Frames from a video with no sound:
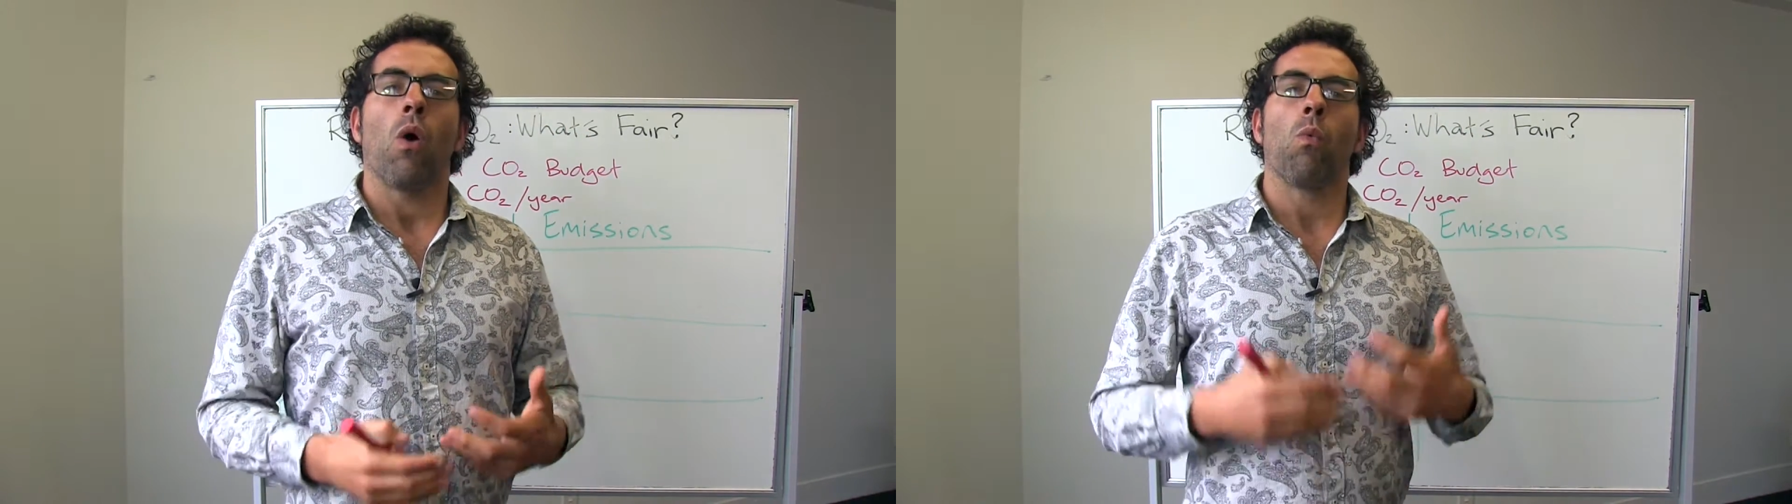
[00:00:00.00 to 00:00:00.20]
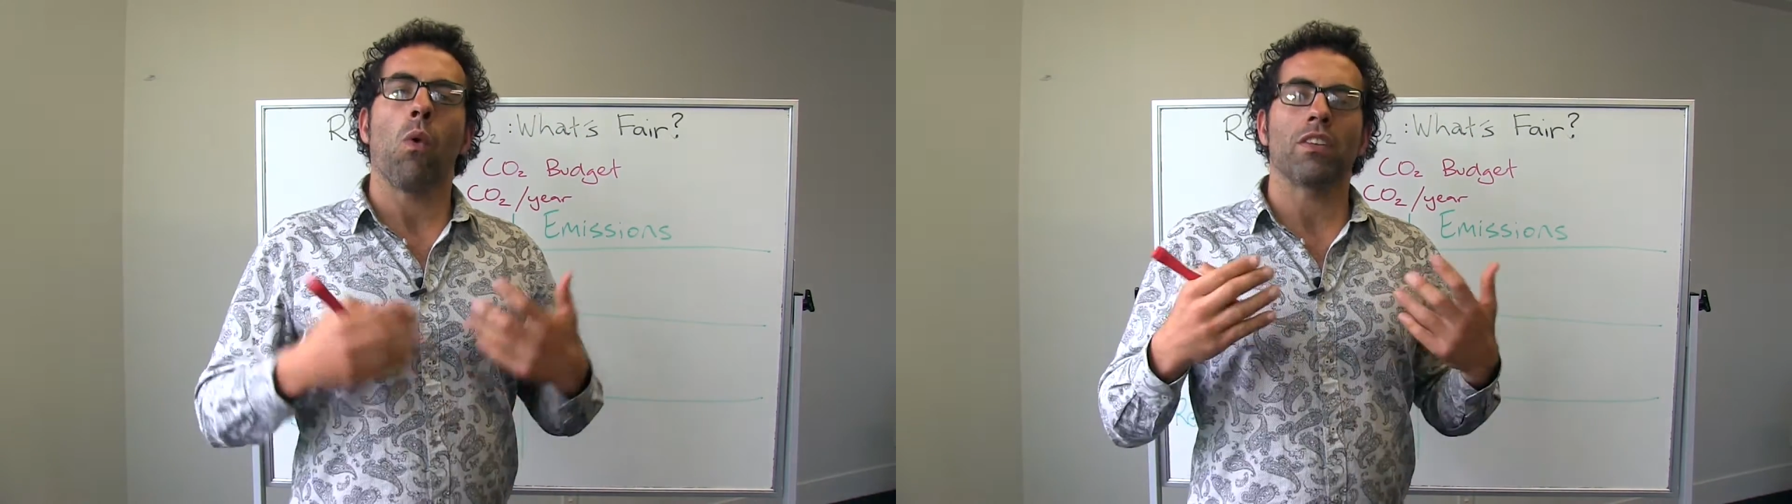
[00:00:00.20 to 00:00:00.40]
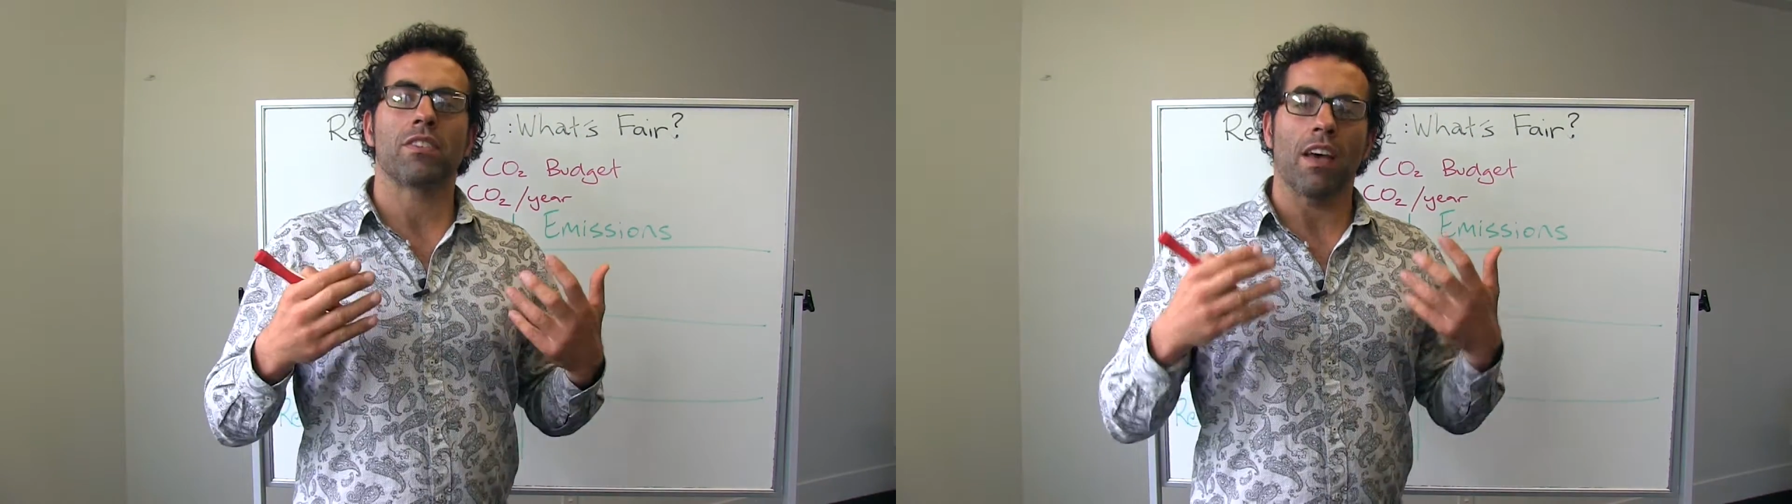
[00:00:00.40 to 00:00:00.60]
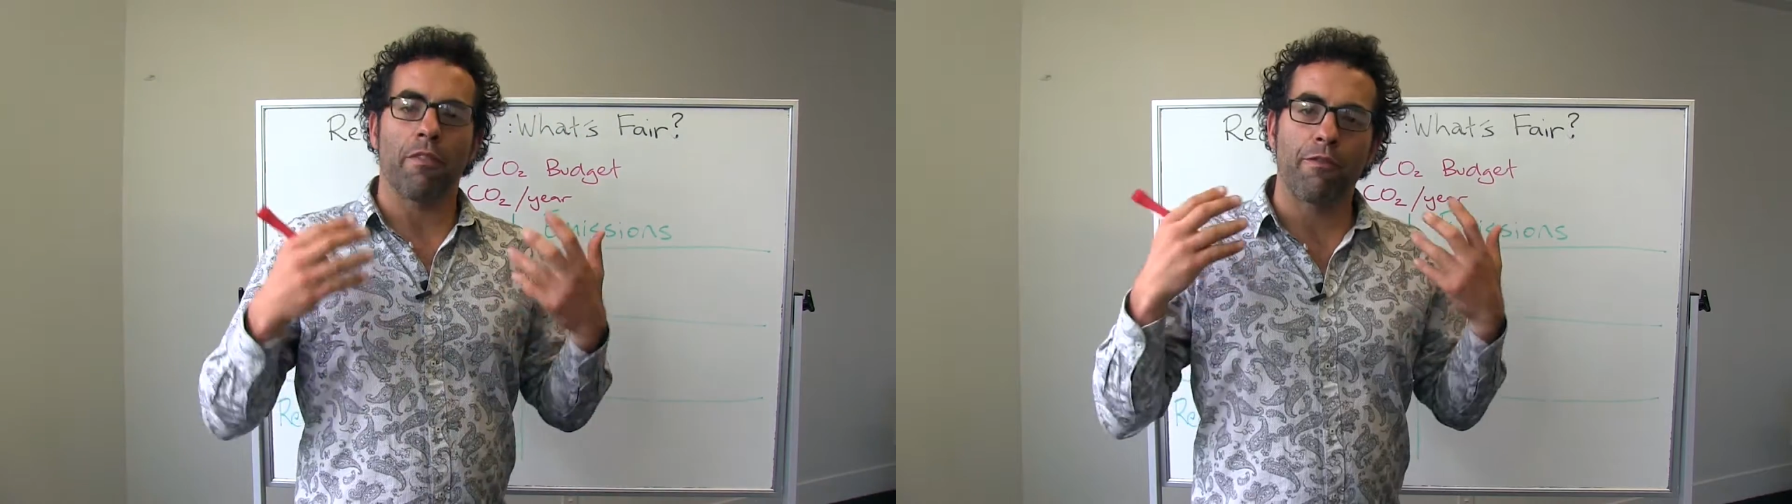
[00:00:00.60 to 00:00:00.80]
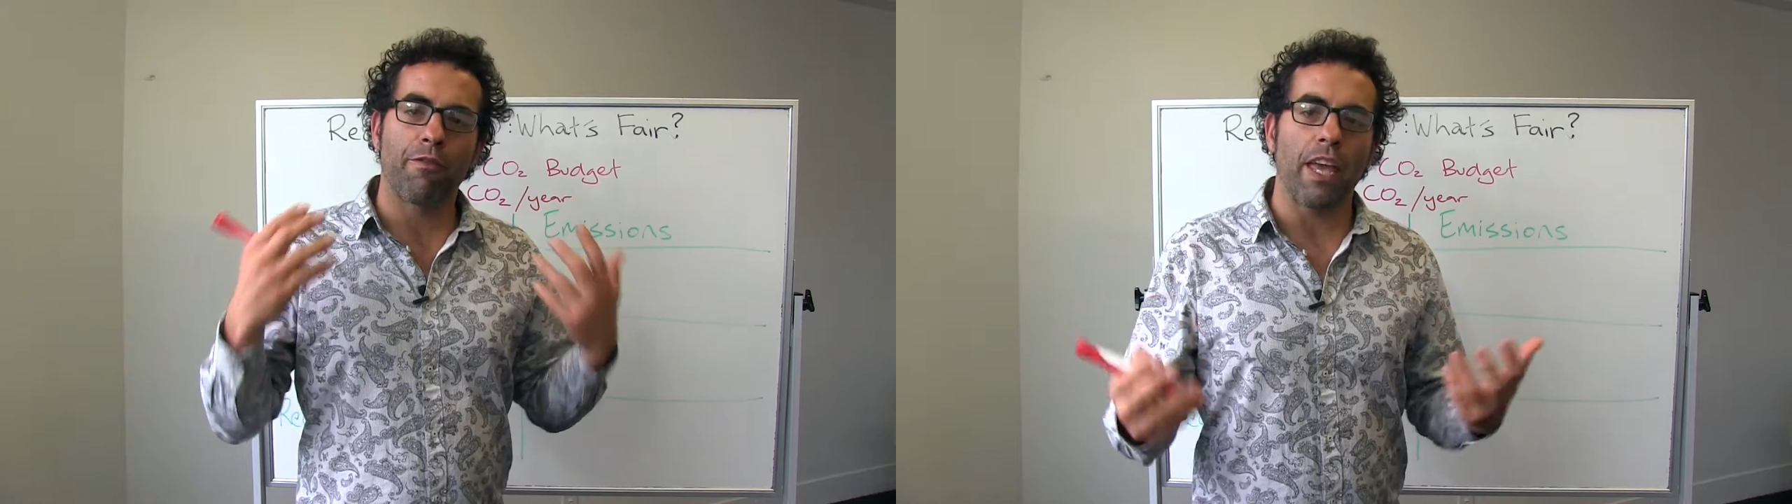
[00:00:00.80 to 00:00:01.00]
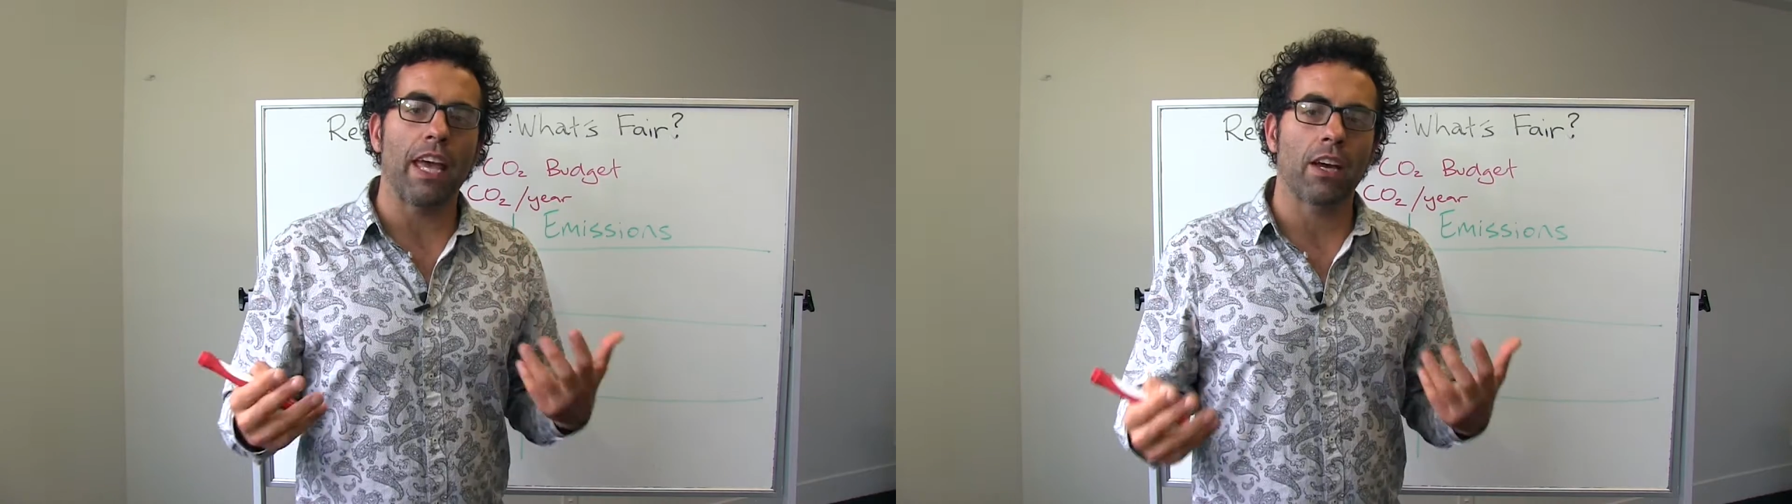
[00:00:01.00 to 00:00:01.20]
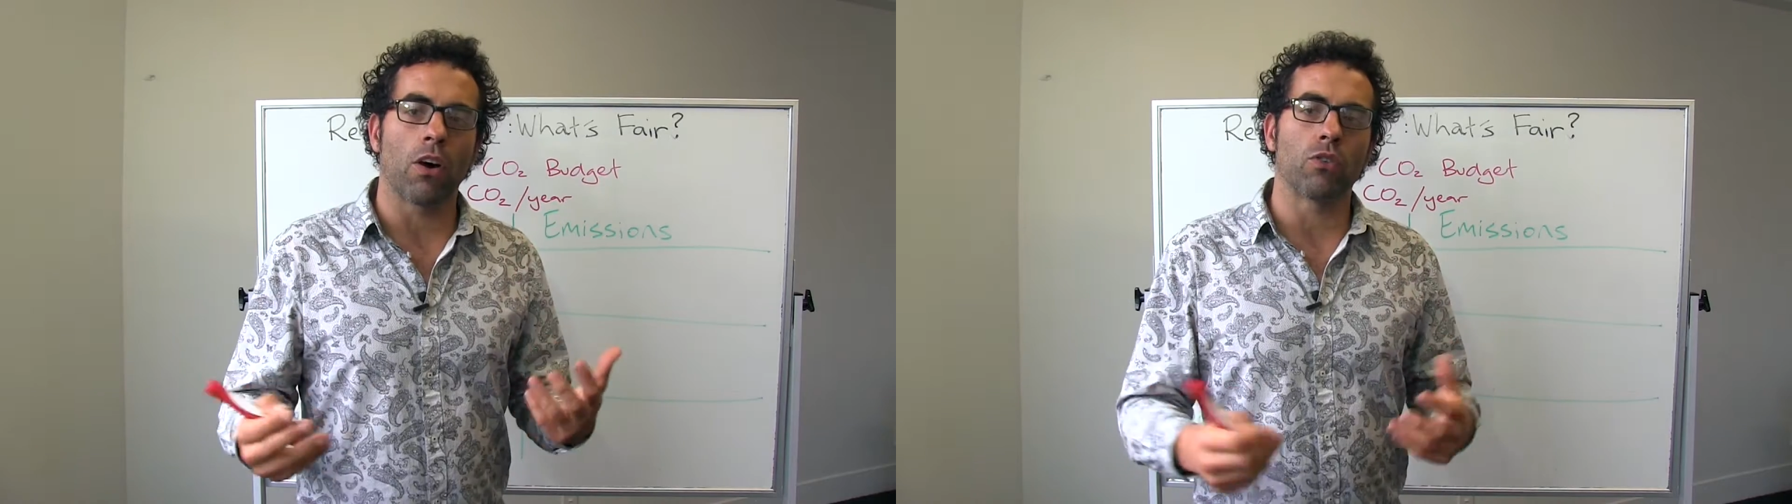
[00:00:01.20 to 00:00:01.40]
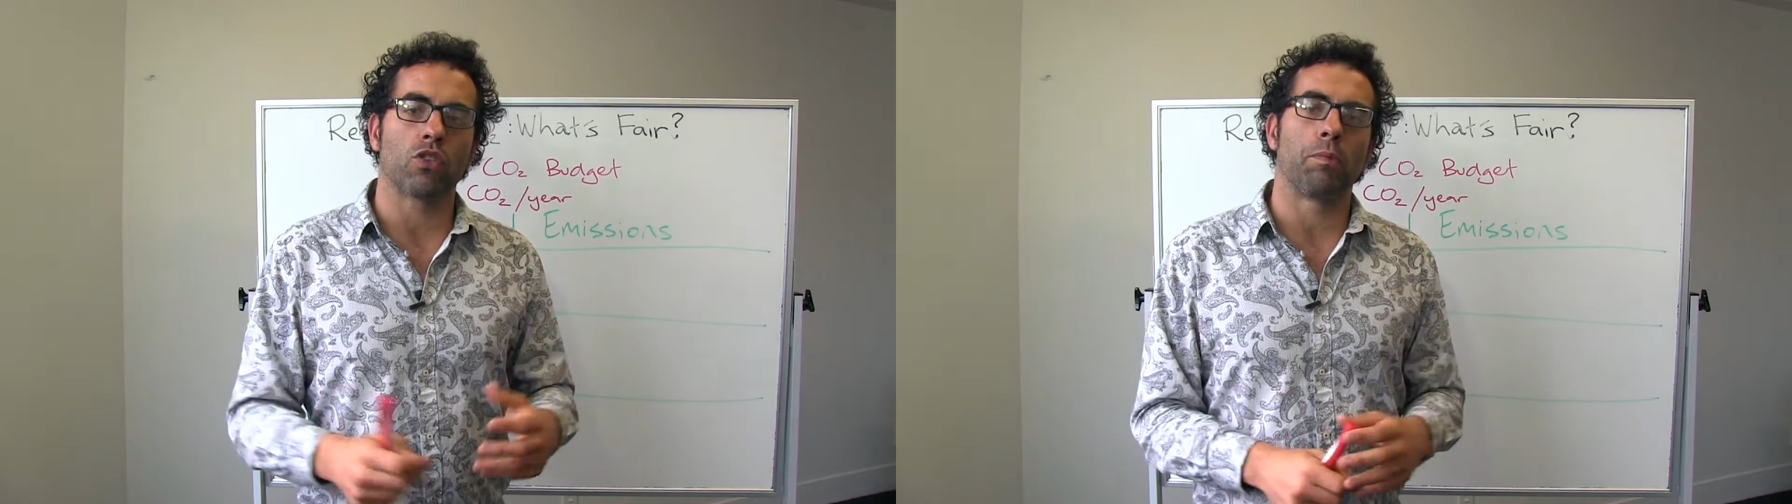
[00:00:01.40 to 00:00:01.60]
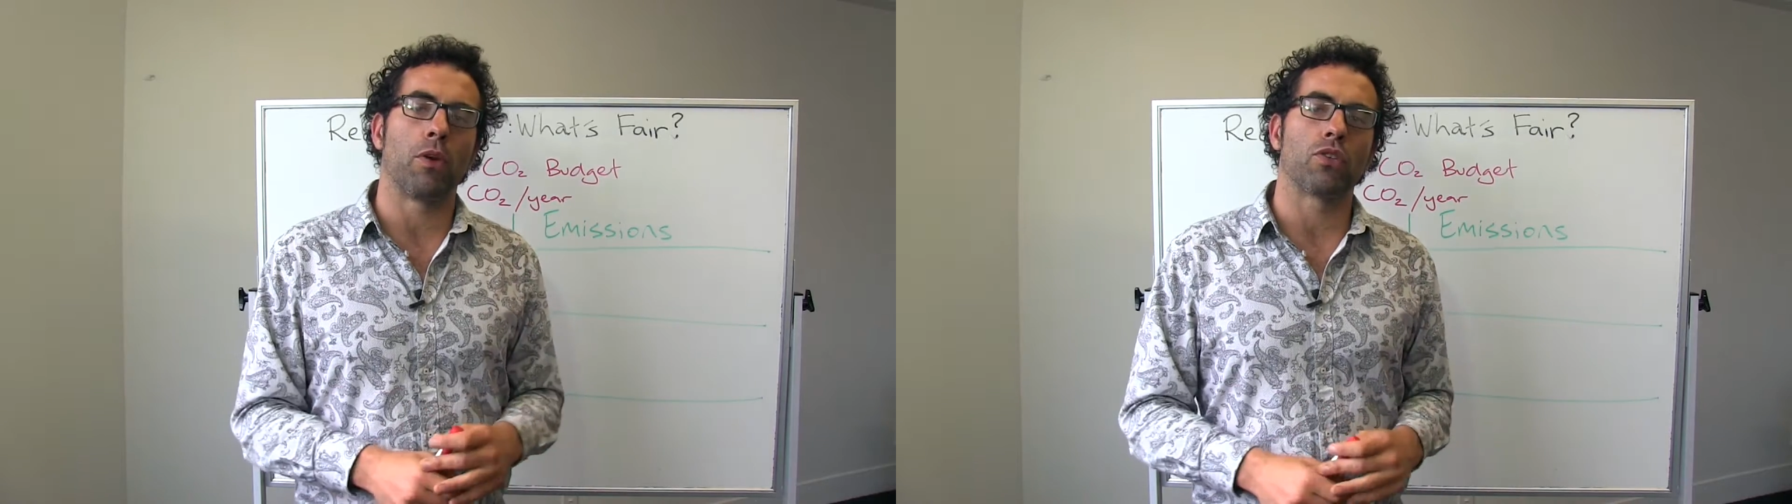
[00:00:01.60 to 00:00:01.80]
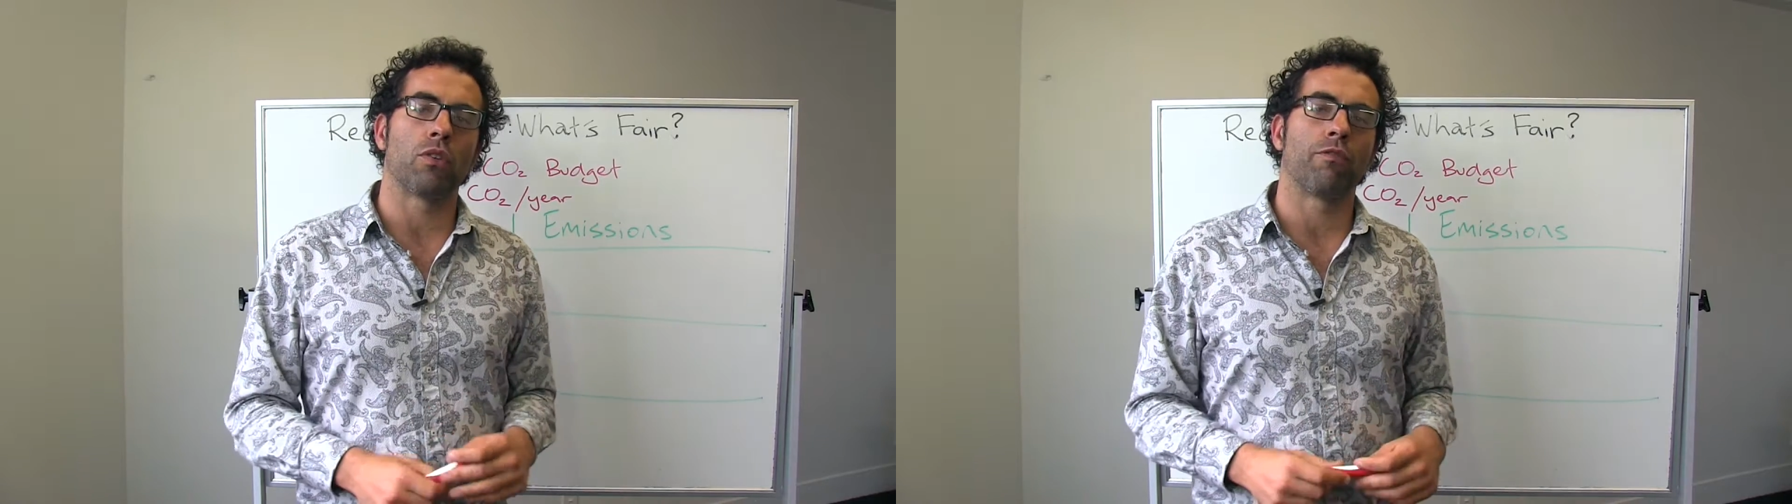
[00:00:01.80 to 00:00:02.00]
what's a fair
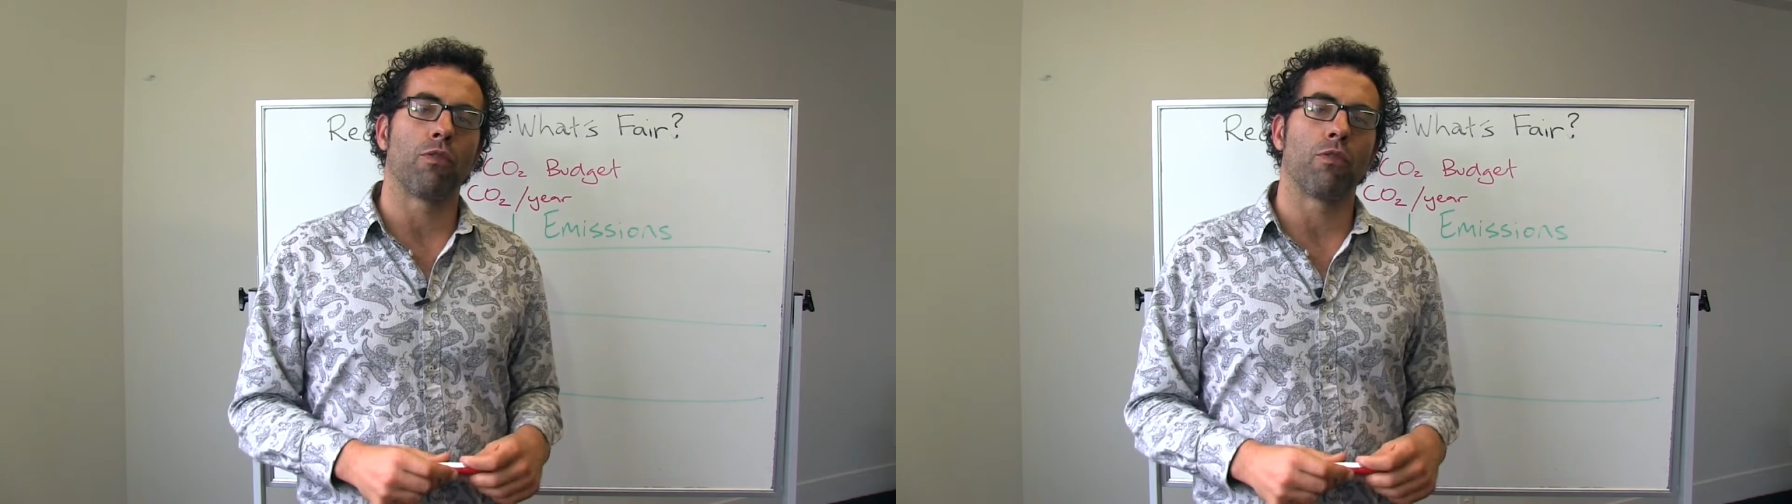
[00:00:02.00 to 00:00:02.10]
contribution